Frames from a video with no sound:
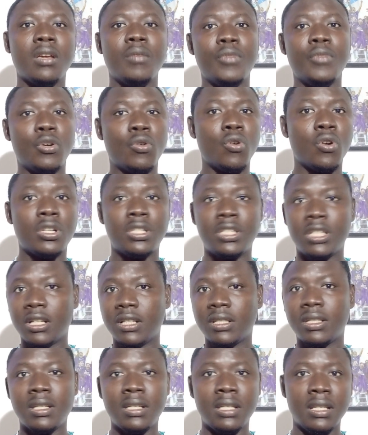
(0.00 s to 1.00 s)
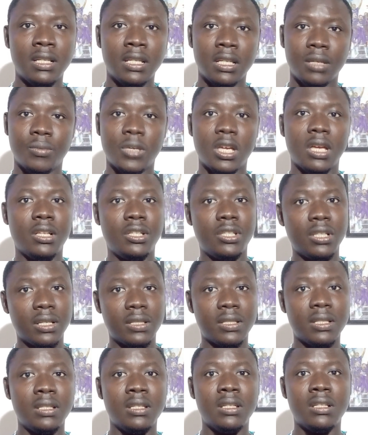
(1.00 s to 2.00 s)
because Chelsea need him and
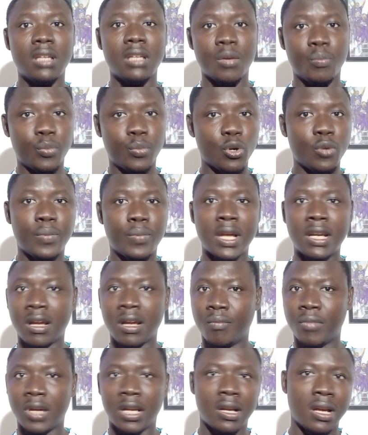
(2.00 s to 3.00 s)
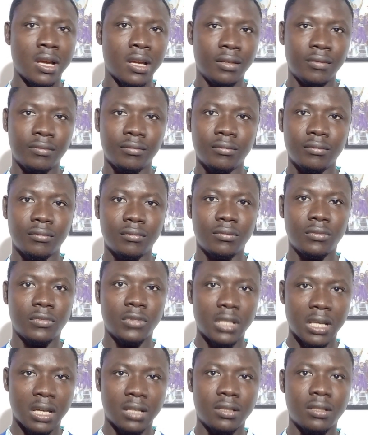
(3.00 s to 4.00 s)
Chelsea need a proper number nine.
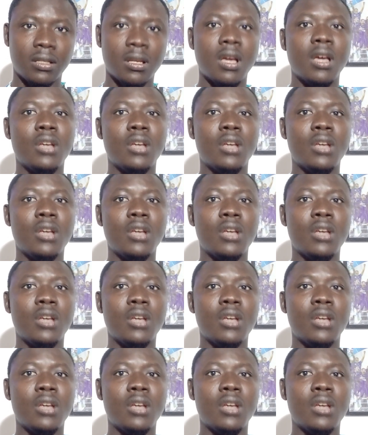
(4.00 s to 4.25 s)
Yes.